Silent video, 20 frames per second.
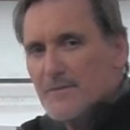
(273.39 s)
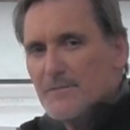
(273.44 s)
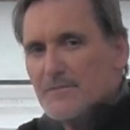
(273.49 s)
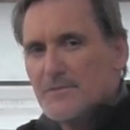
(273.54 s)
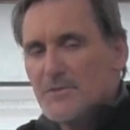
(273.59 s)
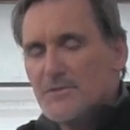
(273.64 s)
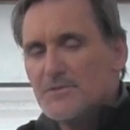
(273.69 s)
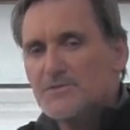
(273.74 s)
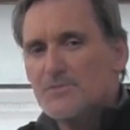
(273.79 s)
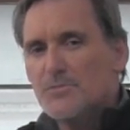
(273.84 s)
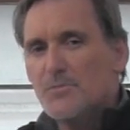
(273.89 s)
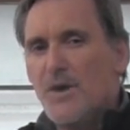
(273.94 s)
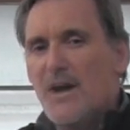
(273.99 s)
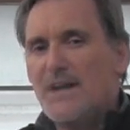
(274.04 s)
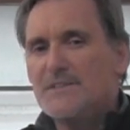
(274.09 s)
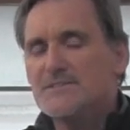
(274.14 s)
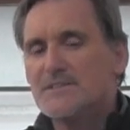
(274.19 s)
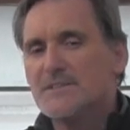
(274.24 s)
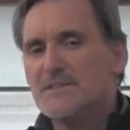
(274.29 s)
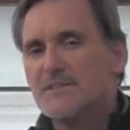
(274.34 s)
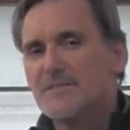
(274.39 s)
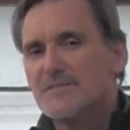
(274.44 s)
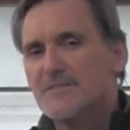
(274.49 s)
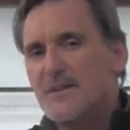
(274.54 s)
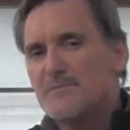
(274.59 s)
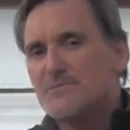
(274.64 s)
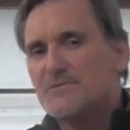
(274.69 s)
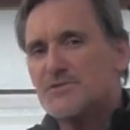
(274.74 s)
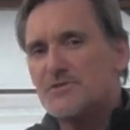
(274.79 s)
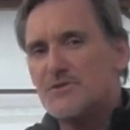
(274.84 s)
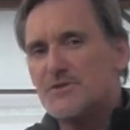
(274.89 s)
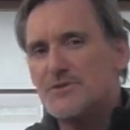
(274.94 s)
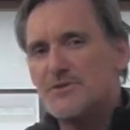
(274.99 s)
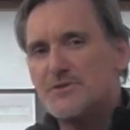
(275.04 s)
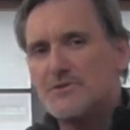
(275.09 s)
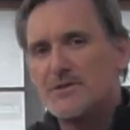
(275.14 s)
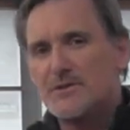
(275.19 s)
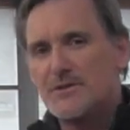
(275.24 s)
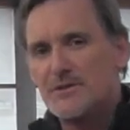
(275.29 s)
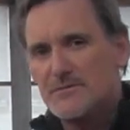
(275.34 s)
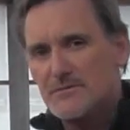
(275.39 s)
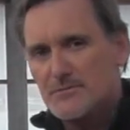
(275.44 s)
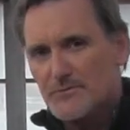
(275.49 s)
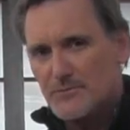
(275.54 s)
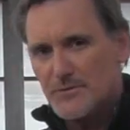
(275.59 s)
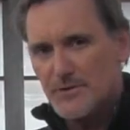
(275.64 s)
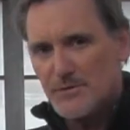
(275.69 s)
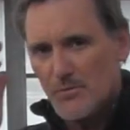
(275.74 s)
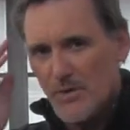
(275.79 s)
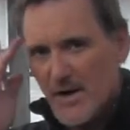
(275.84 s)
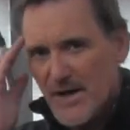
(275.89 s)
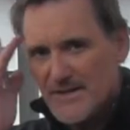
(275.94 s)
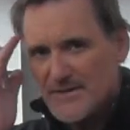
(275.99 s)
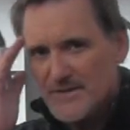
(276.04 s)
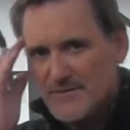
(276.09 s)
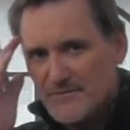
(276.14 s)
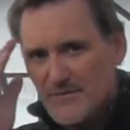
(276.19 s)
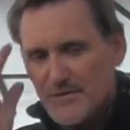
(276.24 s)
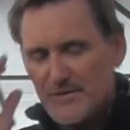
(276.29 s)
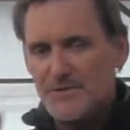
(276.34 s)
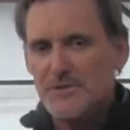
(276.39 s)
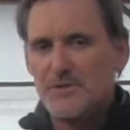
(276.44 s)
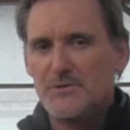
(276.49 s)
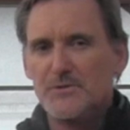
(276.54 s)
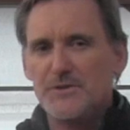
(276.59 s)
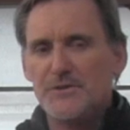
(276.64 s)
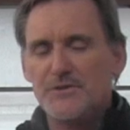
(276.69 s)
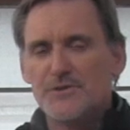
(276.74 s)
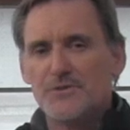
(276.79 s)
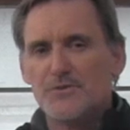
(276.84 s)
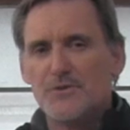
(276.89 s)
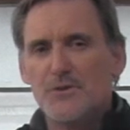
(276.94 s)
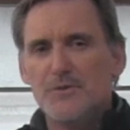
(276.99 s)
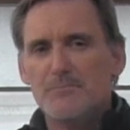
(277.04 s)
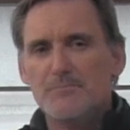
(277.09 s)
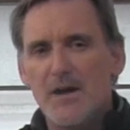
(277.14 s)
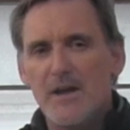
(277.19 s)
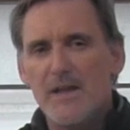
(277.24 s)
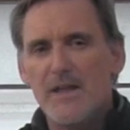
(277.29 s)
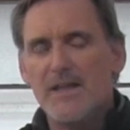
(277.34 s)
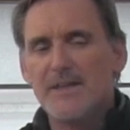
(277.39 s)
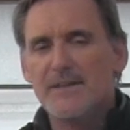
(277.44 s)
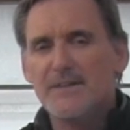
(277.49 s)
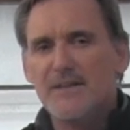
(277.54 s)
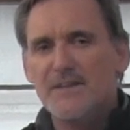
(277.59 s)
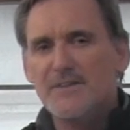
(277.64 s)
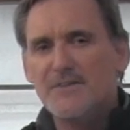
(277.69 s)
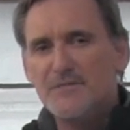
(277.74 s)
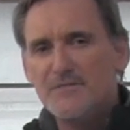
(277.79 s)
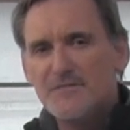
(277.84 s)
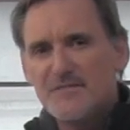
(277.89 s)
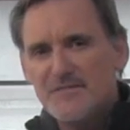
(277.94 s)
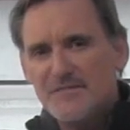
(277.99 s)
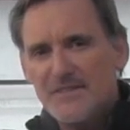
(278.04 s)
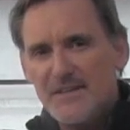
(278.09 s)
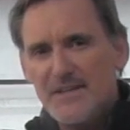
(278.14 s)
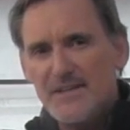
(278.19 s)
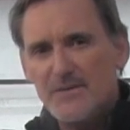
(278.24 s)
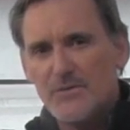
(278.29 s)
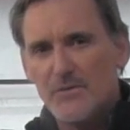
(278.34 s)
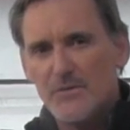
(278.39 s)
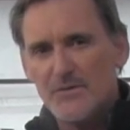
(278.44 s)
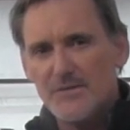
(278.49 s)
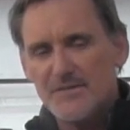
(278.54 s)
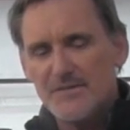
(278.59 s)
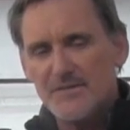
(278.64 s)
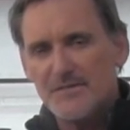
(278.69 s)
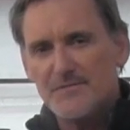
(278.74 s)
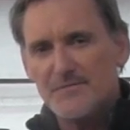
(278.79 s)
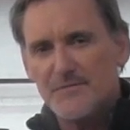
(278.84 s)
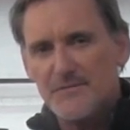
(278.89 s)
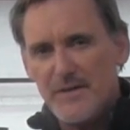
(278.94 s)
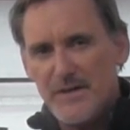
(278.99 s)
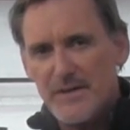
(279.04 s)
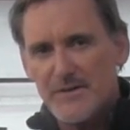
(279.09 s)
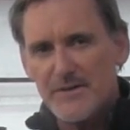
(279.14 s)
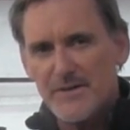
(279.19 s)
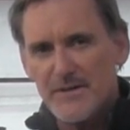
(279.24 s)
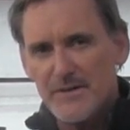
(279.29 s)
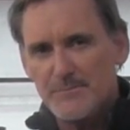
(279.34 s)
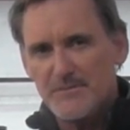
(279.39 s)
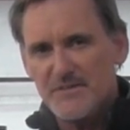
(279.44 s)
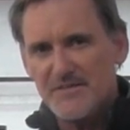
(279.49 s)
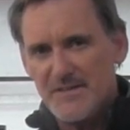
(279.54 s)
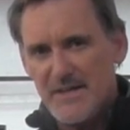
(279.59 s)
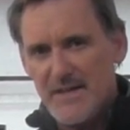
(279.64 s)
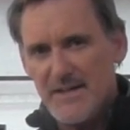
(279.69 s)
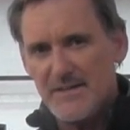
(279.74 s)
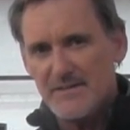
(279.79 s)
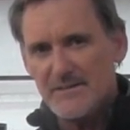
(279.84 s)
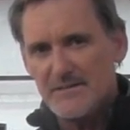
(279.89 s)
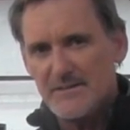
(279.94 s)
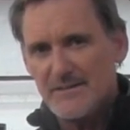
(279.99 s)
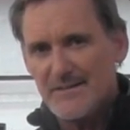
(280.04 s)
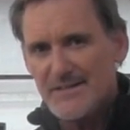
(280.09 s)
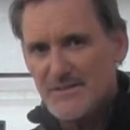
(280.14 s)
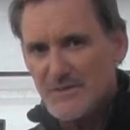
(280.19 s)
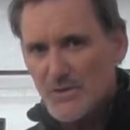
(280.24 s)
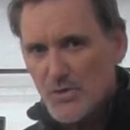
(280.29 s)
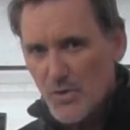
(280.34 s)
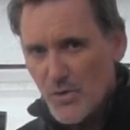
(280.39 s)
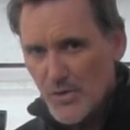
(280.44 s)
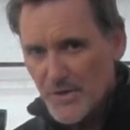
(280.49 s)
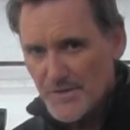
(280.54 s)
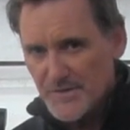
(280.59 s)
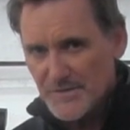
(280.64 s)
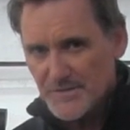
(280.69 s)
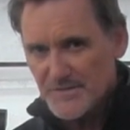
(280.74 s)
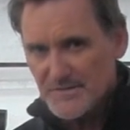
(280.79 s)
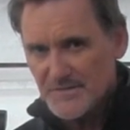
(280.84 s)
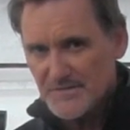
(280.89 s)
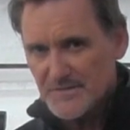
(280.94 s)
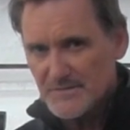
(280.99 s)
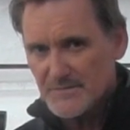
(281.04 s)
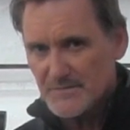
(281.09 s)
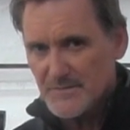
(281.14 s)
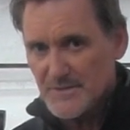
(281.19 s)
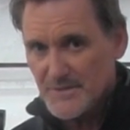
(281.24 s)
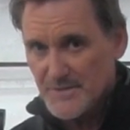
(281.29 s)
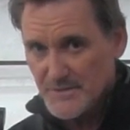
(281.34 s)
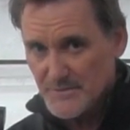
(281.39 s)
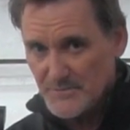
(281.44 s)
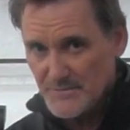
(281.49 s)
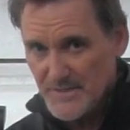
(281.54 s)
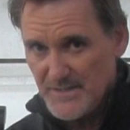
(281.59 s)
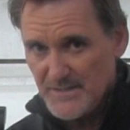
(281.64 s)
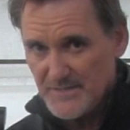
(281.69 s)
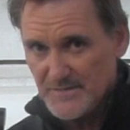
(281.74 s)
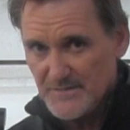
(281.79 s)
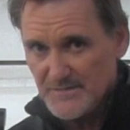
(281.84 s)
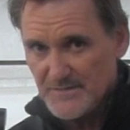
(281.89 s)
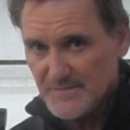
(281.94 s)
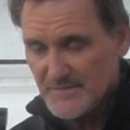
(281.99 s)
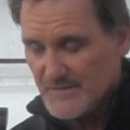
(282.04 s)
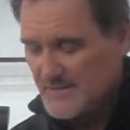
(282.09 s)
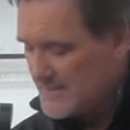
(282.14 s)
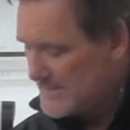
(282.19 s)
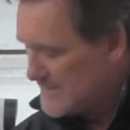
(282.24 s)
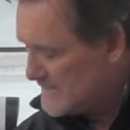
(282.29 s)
So as you're watching this, I'm sure you can rewind the video in your own mind, and you've seen horses very upset in corners in arenas.